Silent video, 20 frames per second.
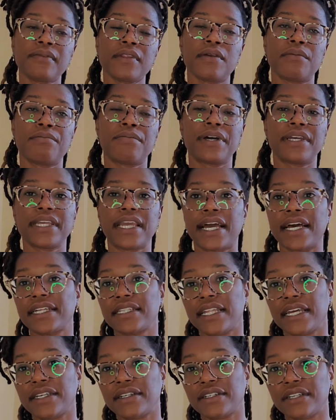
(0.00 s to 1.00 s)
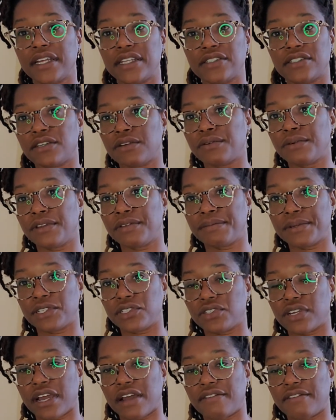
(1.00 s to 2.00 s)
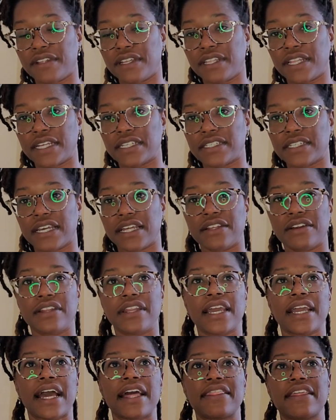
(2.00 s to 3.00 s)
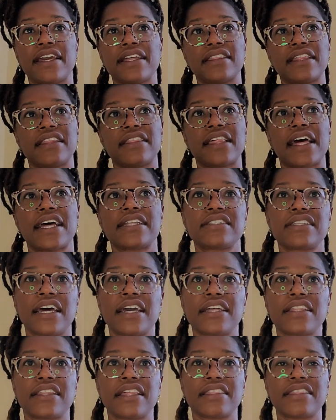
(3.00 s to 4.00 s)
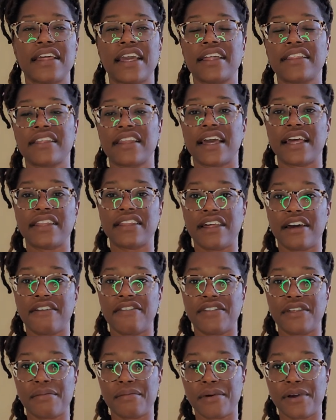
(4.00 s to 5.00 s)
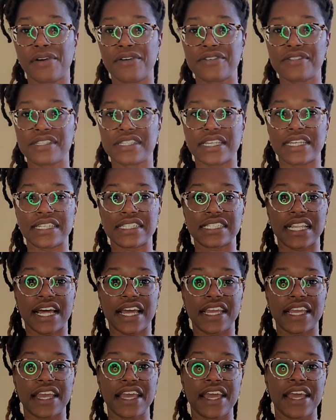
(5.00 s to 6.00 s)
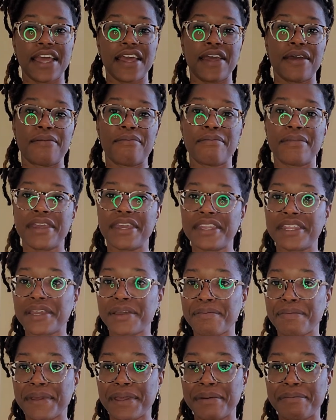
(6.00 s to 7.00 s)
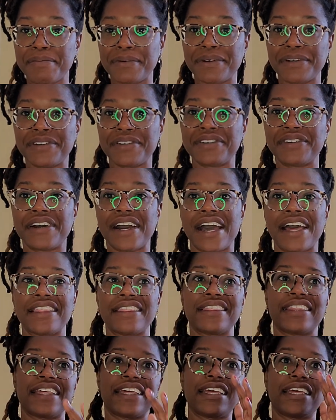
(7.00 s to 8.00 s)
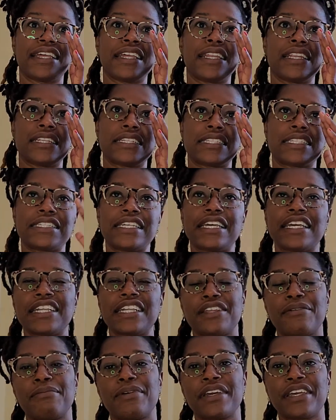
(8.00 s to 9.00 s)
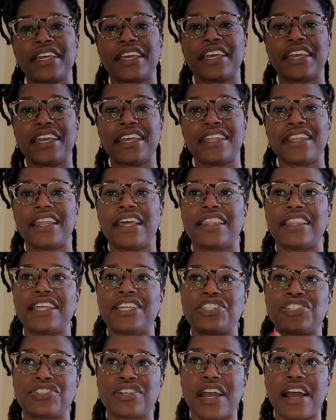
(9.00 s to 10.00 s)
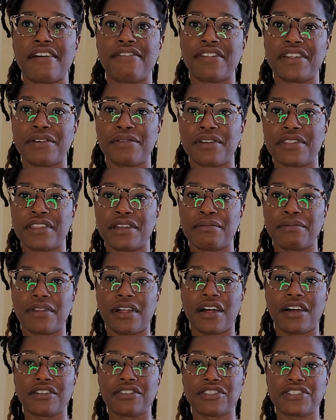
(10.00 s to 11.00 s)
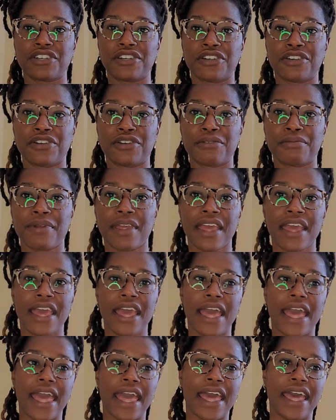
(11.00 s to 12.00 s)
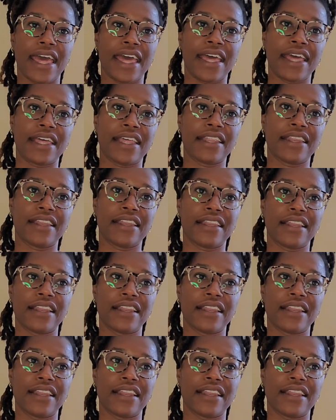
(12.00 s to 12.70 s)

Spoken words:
But yeah, like, and so we've been traveling like together. And like, I think that that's like the thing that I love the most is like meeting people and then seeing them again and then traveling with them long term. And